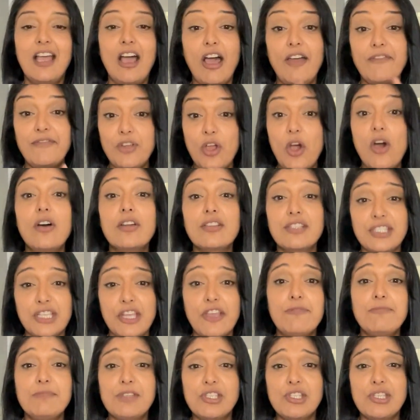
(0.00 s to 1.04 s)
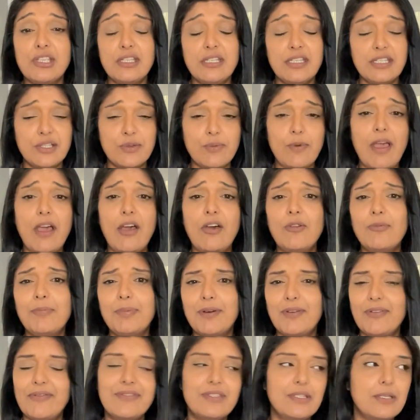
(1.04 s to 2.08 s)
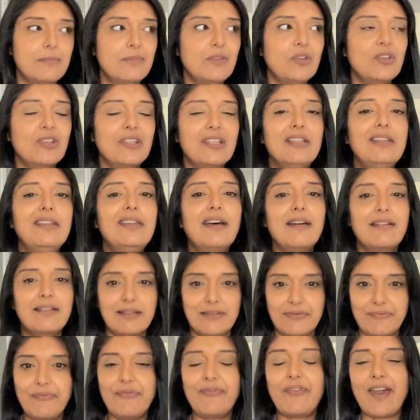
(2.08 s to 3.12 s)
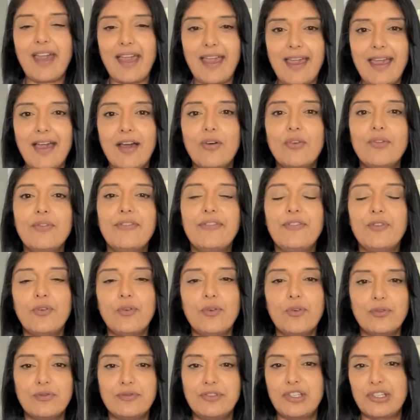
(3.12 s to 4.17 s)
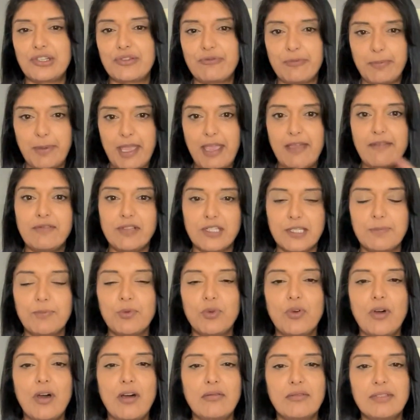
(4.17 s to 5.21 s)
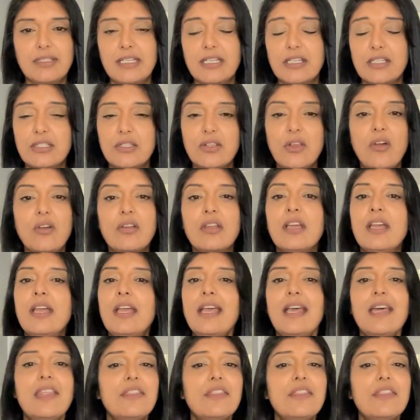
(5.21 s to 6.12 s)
I've got a sewing machine as well, but obviously I'm not going to lug that out for just repairing a small hole in the sock.